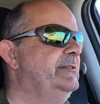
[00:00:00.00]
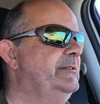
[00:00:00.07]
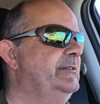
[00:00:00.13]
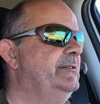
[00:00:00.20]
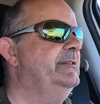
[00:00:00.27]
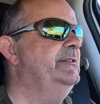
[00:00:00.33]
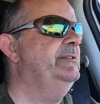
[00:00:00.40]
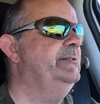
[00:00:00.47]

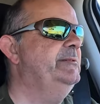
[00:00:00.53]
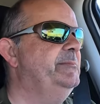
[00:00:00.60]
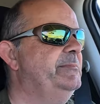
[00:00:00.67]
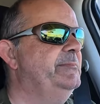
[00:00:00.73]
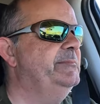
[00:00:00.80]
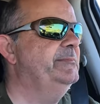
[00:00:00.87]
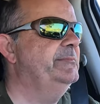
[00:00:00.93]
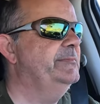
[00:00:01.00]

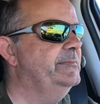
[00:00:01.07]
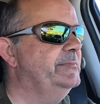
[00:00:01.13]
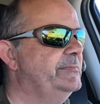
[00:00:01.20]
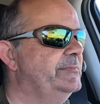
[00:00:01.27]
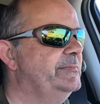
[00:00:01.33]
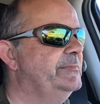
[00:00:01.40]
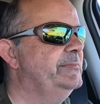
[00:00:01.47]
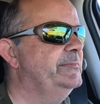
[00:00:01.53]
Um,
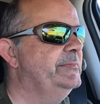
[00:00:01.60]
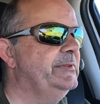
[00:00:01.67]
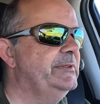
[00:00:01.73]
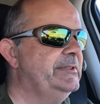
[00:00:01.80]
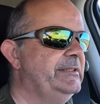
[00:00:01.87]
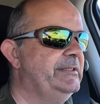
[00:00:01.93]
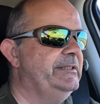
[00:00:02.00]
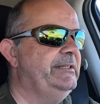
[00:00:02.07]

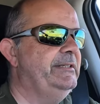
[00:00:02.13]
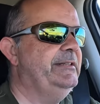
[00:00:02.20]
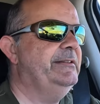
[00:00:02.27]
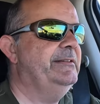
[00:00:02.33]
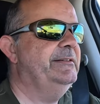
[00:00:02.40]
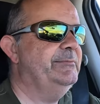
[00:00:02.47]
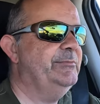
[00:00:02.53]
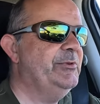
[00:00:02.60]

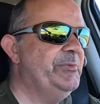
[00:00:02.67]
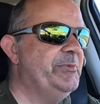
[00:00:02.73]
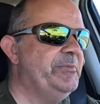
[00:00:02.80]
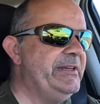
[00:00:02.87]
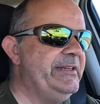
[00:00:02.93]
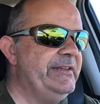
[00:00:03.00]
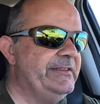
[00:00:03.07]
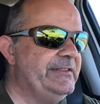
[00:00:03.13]
yeah,
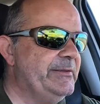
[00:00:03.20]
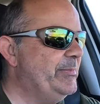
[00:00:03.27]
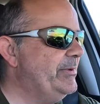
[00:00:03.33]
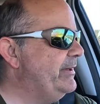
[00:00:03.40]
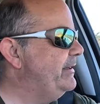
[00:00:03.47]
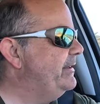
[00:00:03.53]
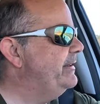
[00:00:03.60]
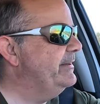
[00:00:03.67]
probably
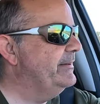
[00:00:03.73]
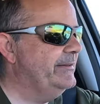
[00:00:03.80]
discipline